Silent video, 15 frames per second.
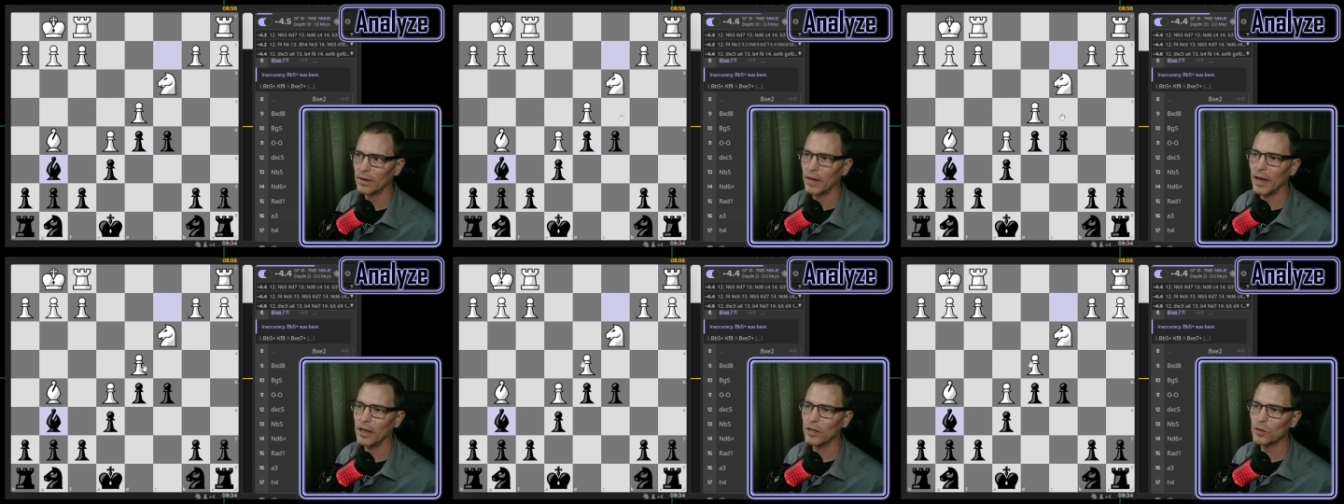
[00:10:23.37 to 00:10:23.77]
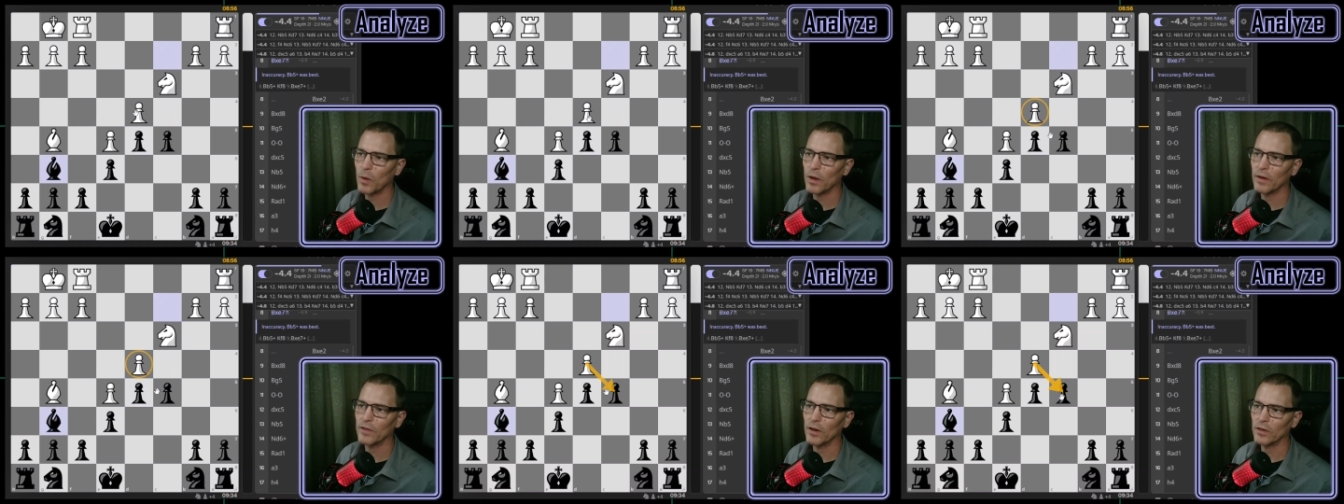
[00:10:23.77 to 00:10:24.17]
It is
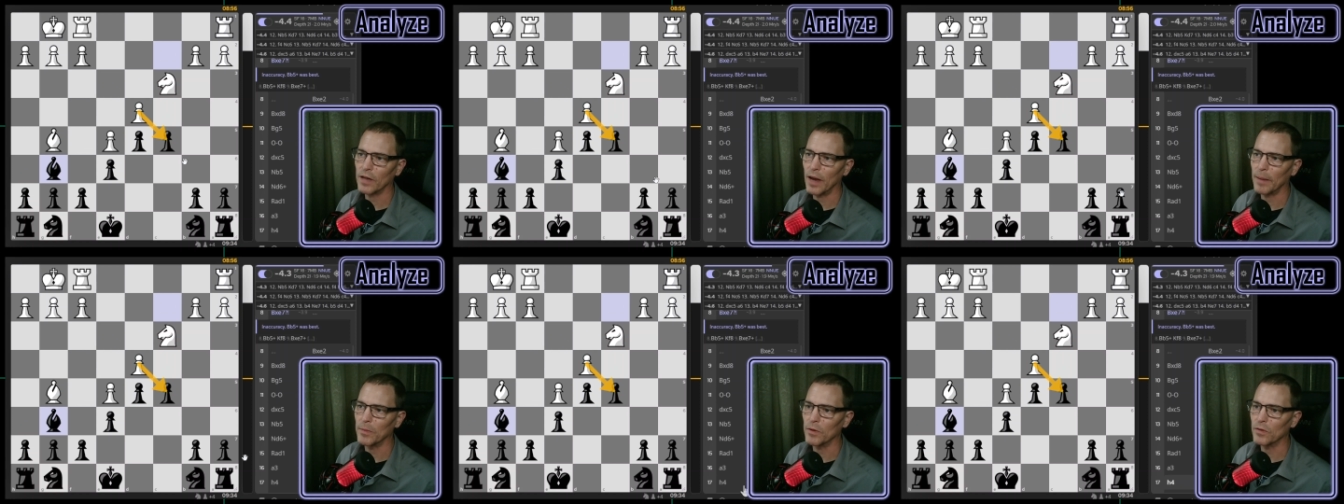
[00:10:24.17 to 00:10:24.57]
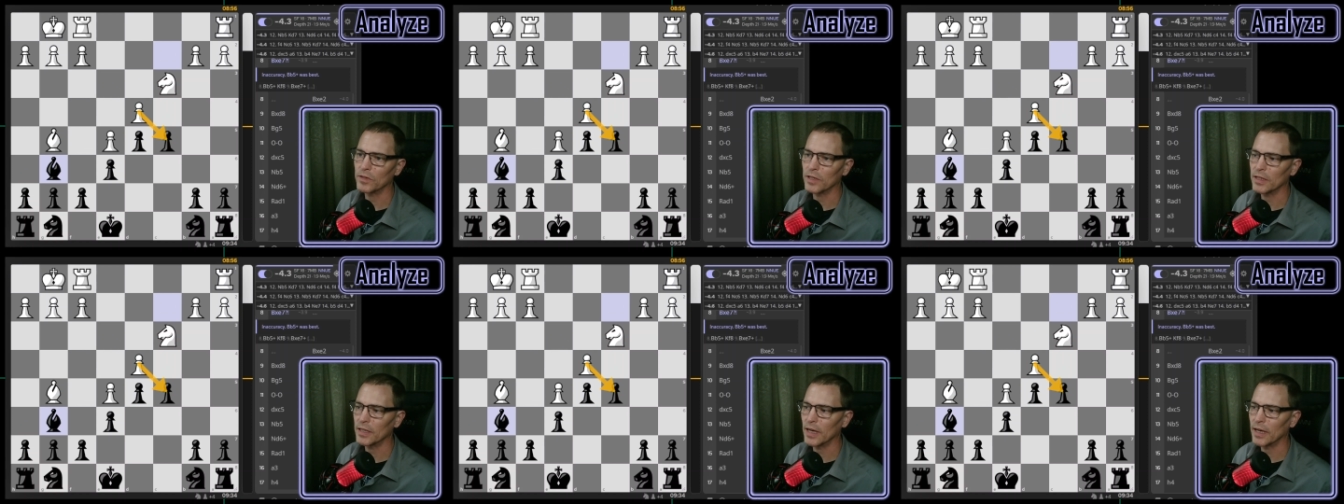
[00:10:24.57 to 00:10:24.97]
one of their top moves
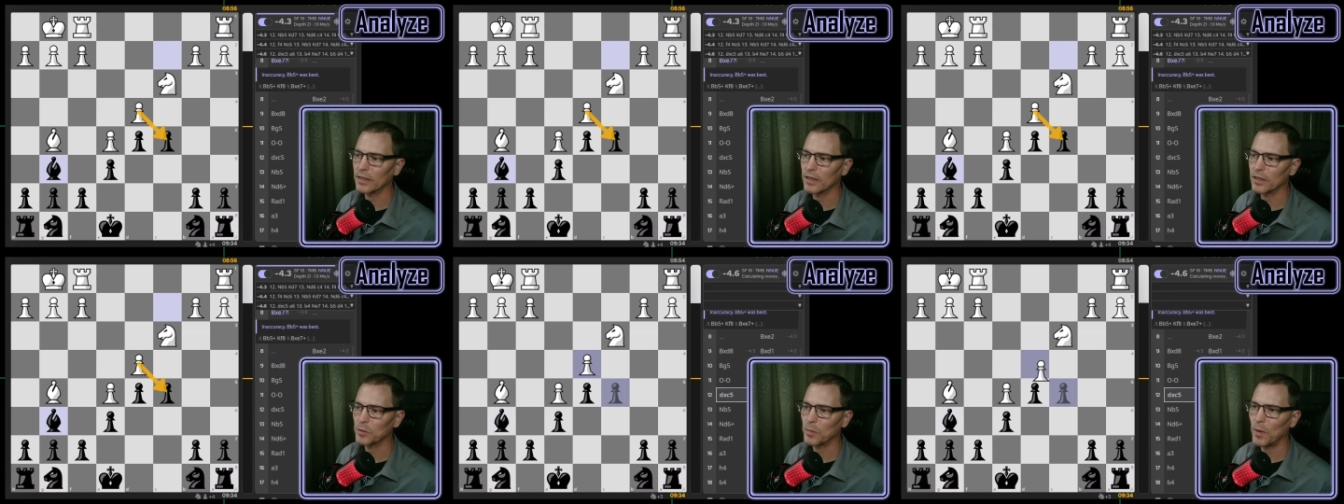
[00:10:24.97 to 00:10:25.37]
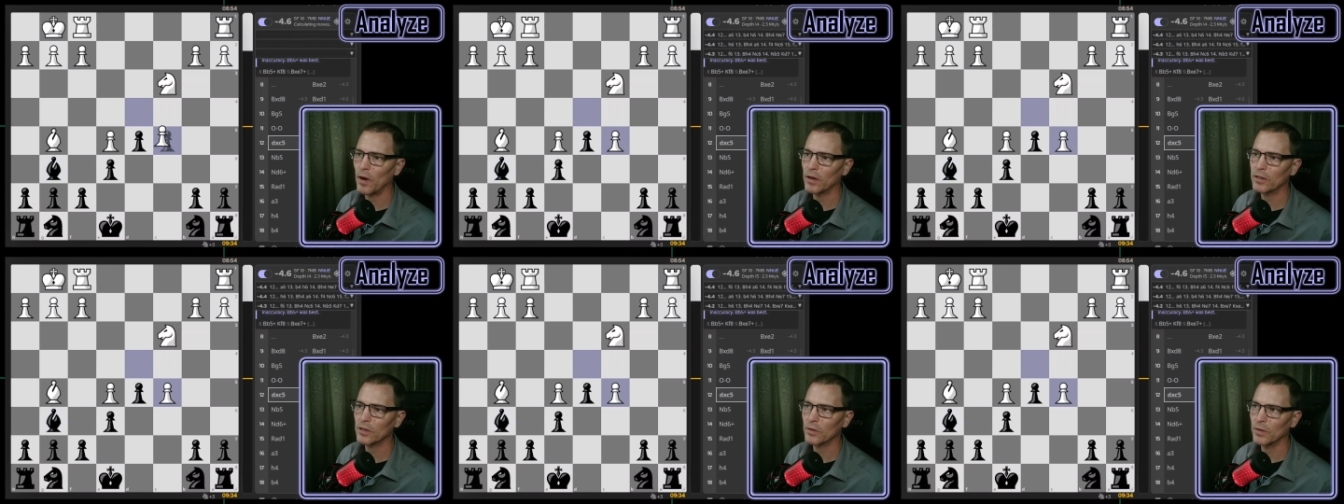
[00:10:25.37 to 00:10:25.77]
to take this
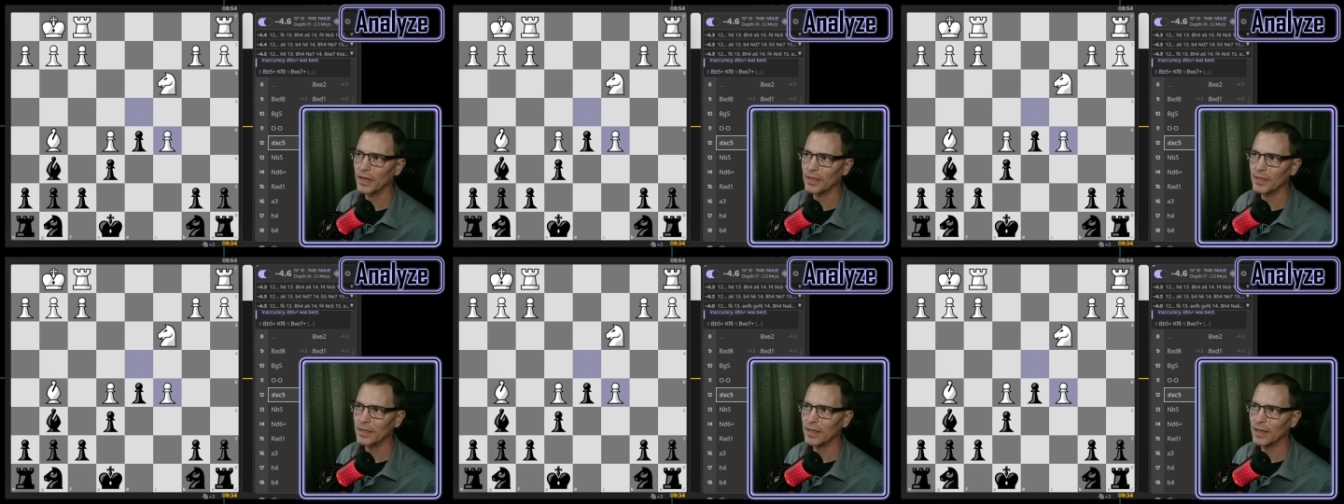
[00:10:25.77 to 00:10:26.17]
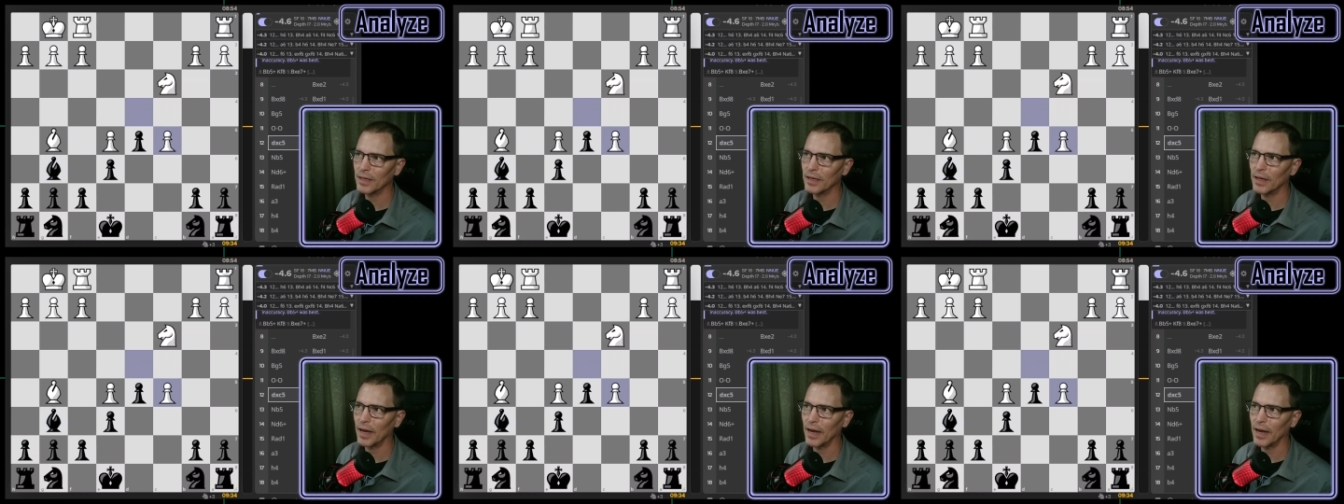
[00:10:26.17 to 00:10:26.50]
pawn, so they did,